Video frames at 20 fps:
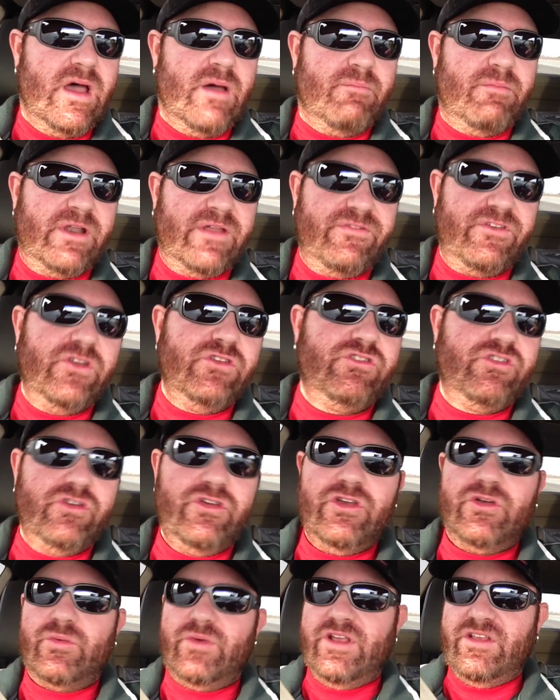But if you do
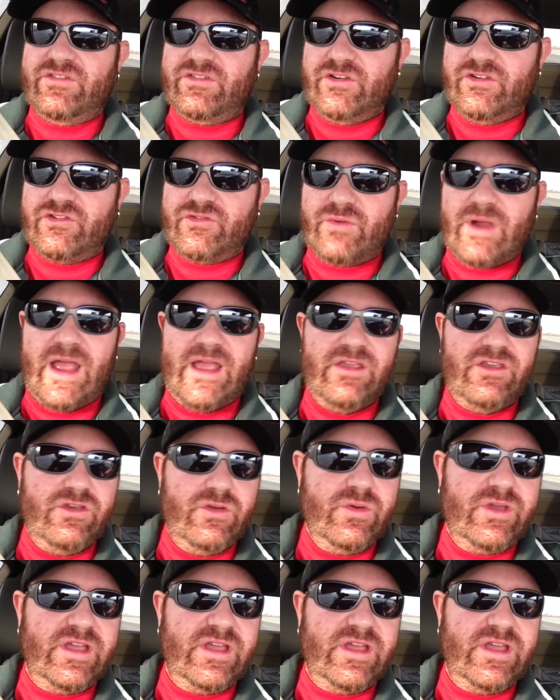your research right, you